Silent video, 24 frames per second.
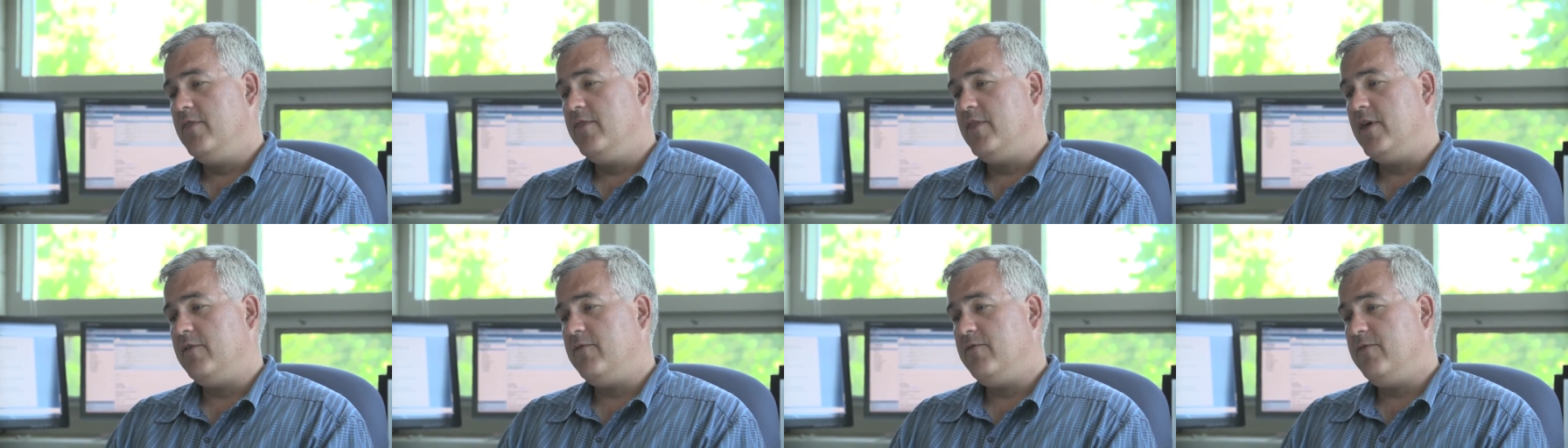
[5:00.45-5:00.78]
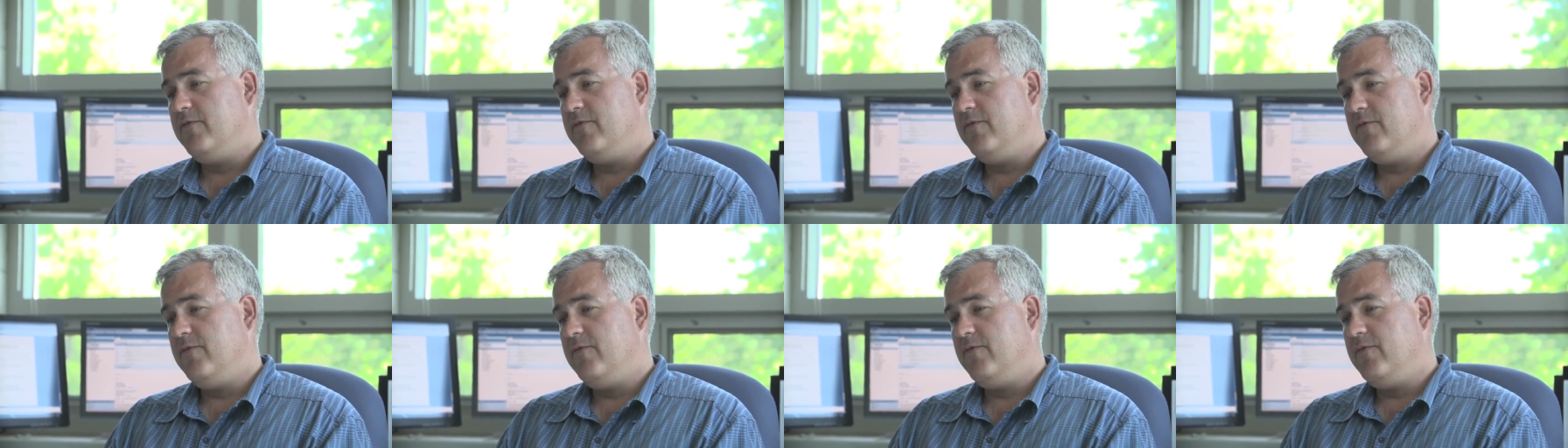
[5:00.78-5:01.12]
that
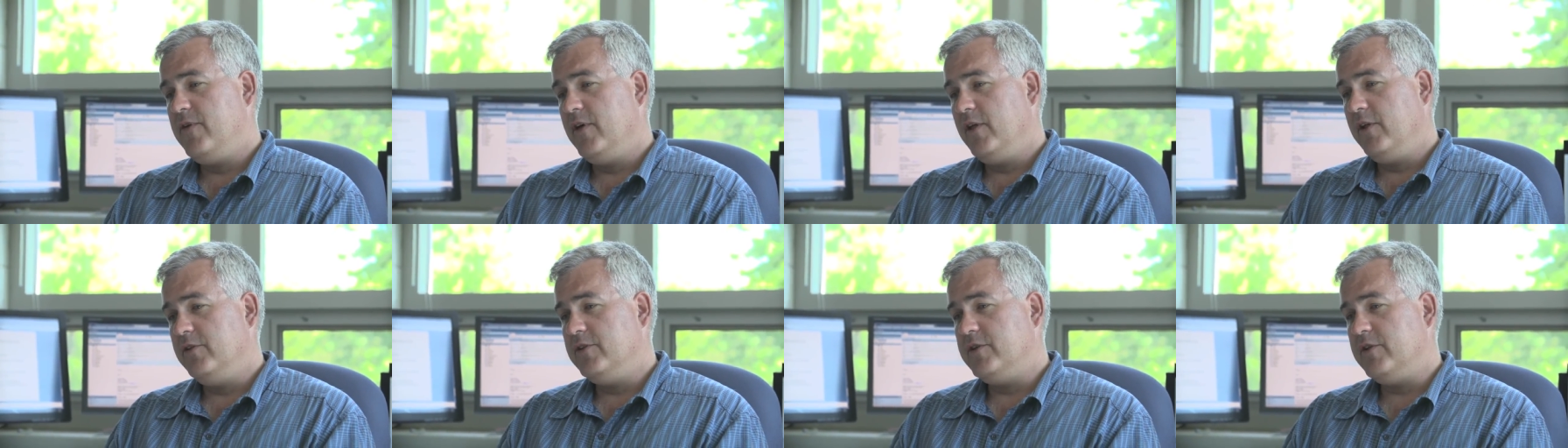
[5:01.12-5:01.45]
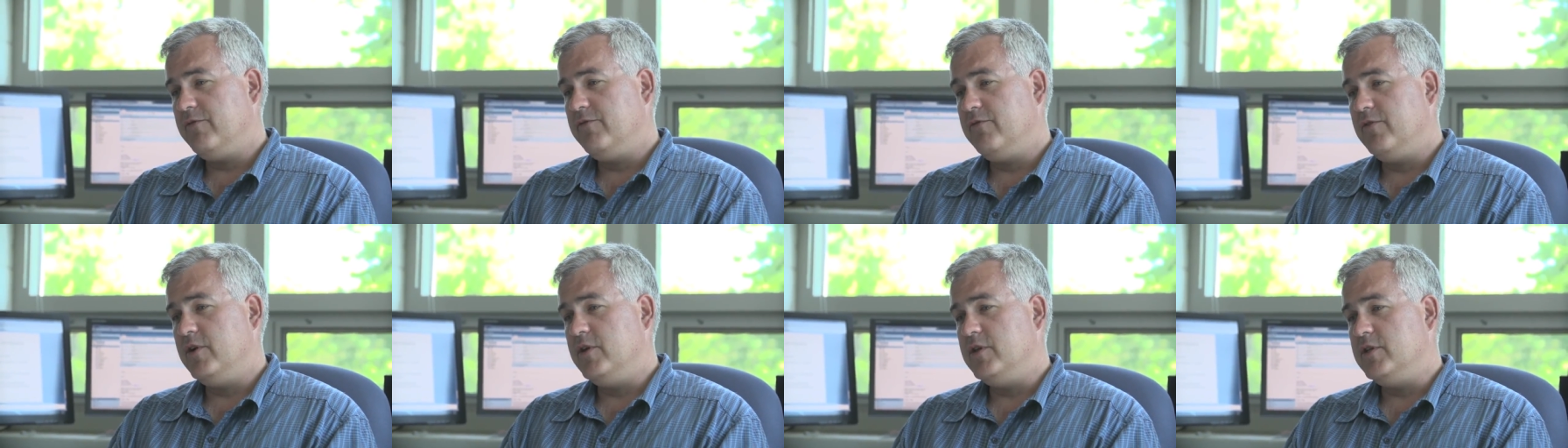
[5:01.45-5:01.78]
fill
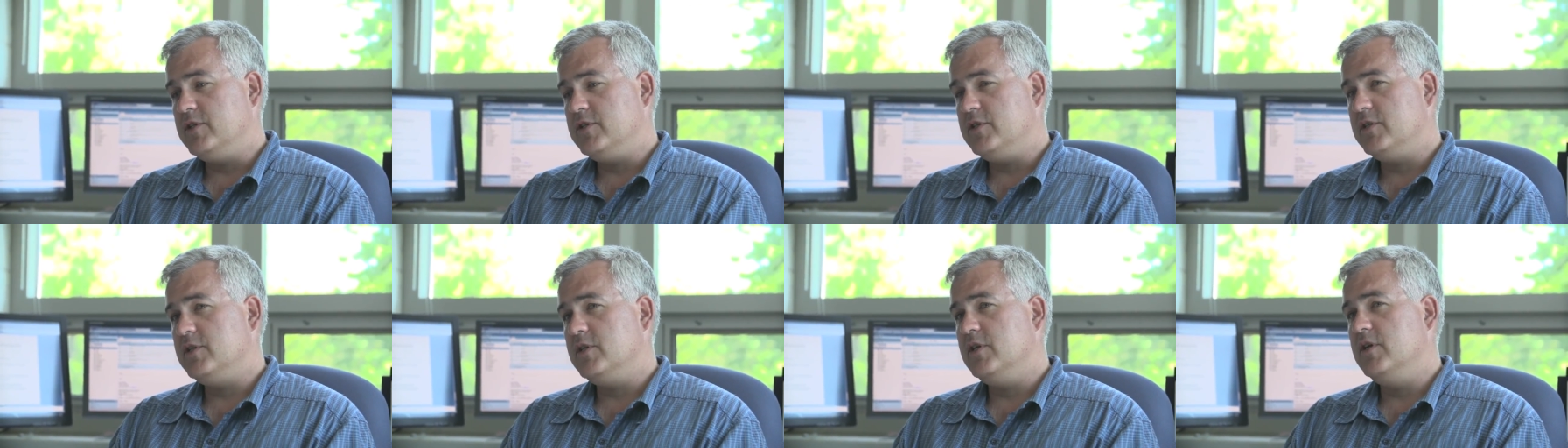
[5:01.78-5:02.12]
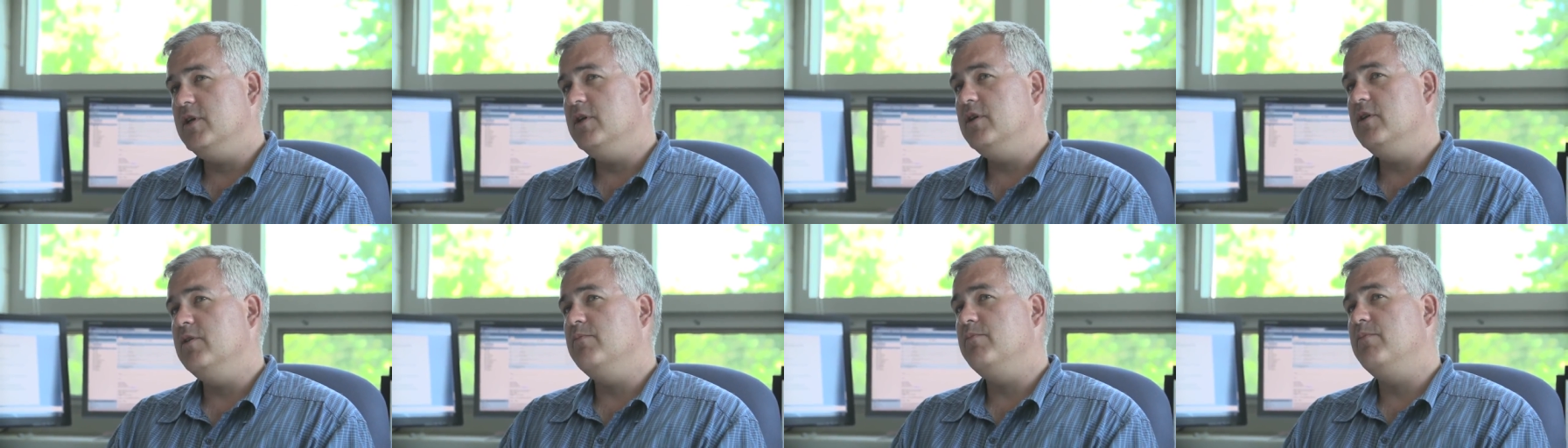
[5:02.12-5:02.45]
different
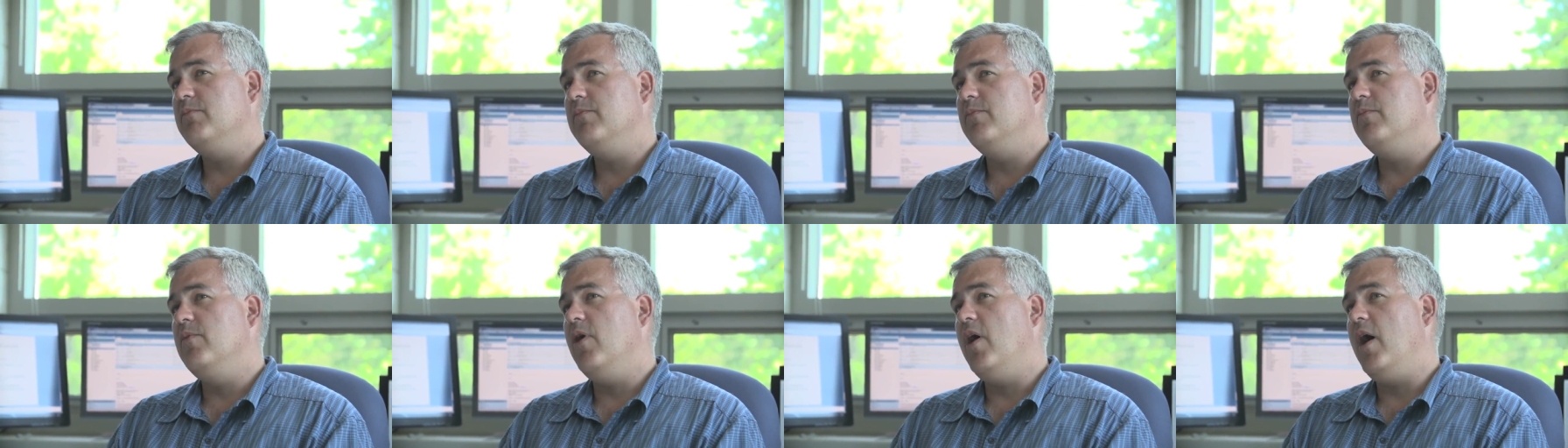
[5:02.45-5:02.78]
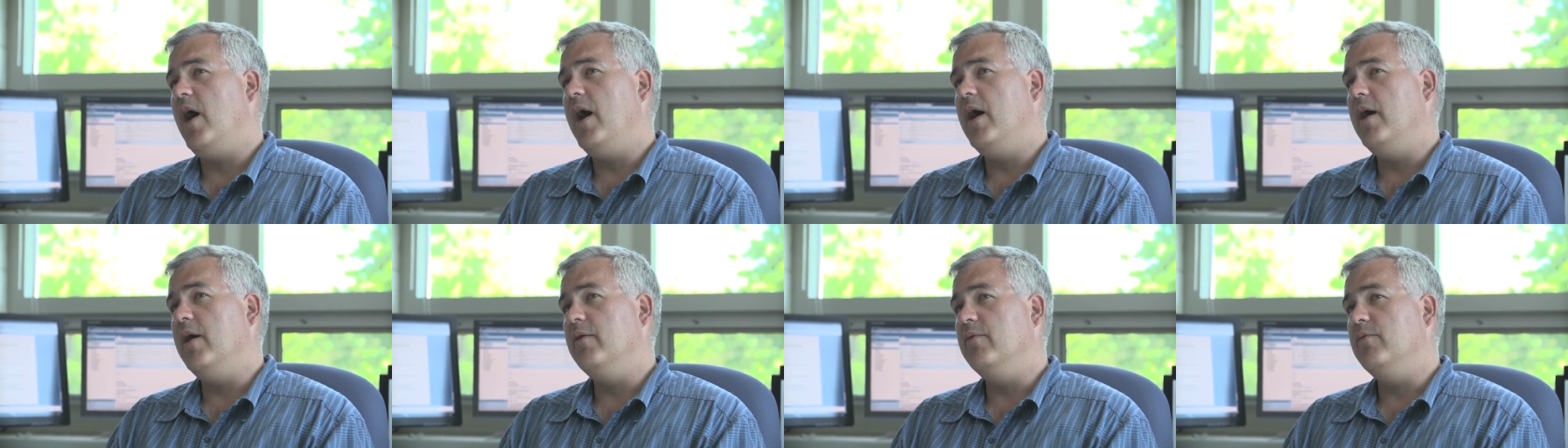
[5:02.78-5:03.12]

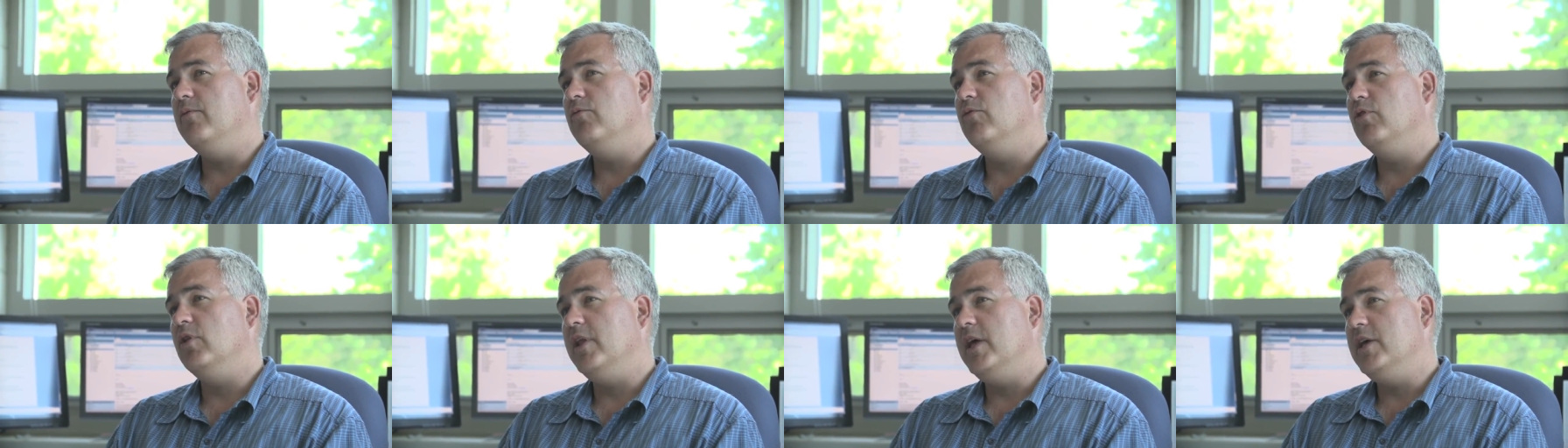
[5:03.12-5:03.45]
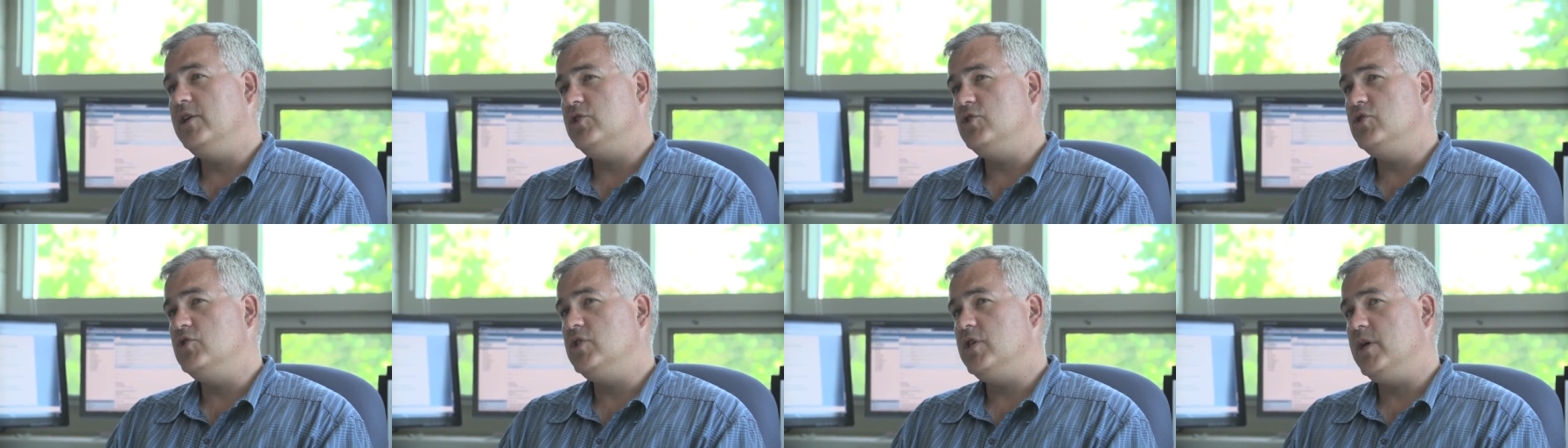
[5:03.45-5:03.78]
uh,
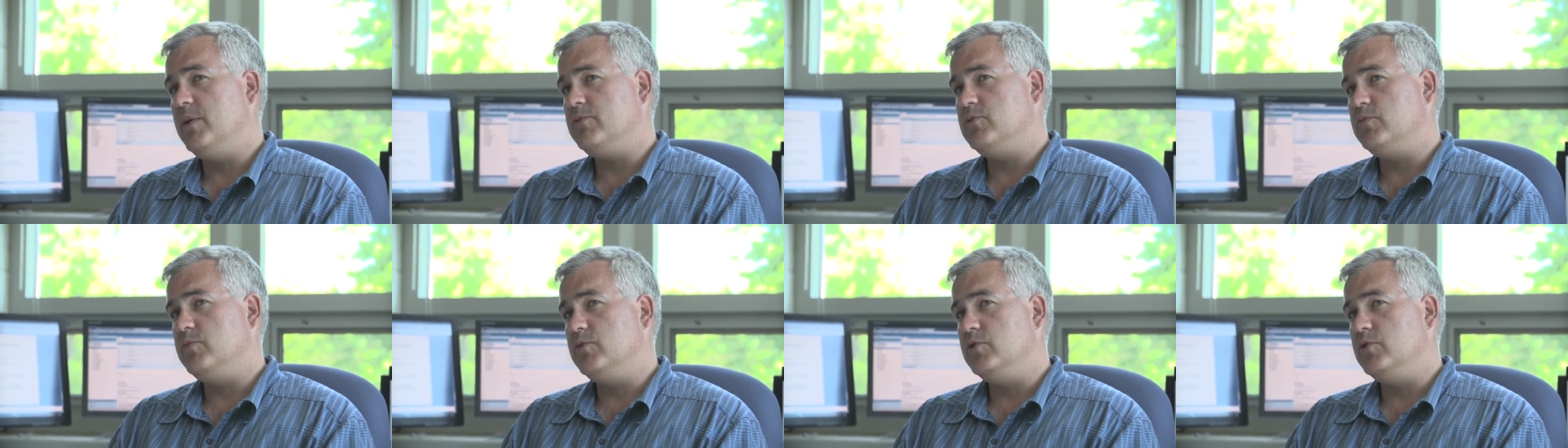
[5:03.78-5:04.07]
relationships